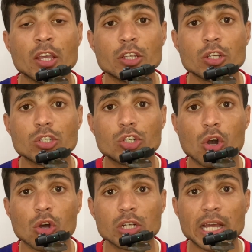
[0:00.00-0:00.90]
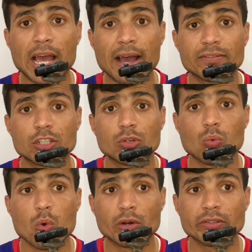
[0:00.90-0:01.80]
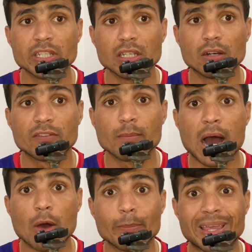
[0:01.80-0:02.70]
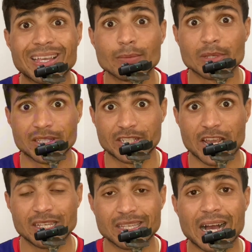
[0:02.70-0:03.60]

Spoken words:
You don't have to worry of about making mistakes.